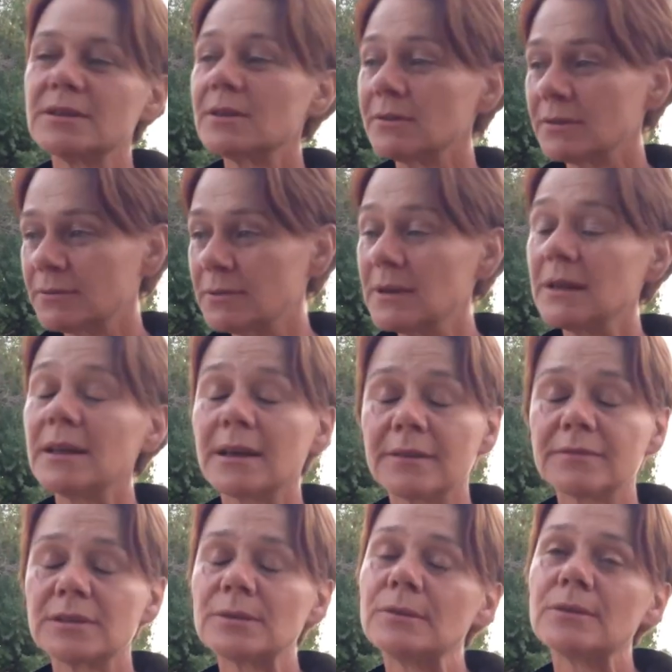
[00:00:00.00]
You really
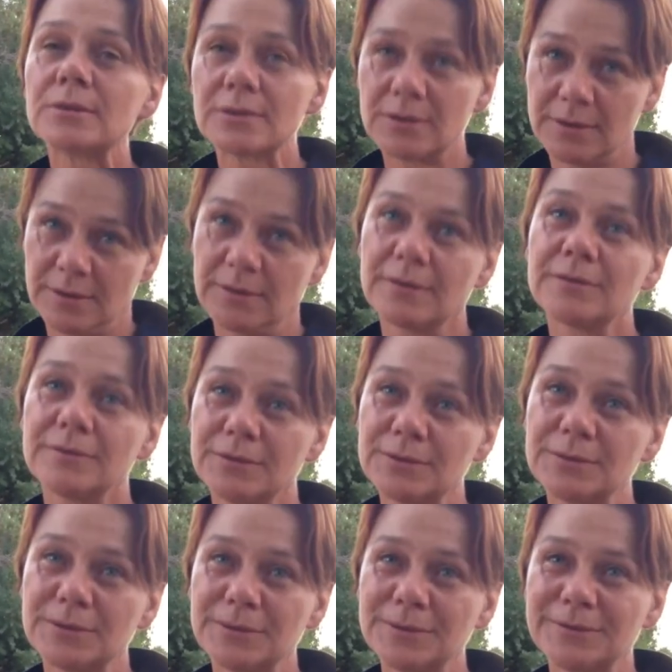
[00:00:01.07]
have to look for
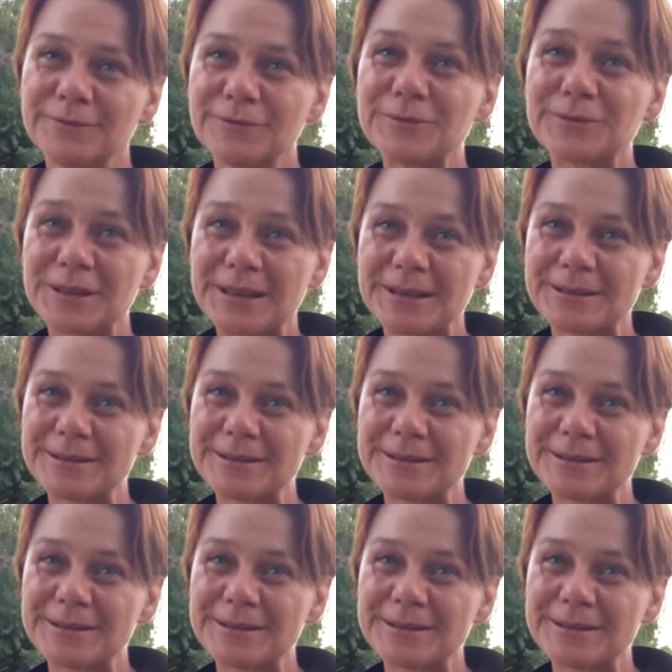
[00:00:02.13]
things.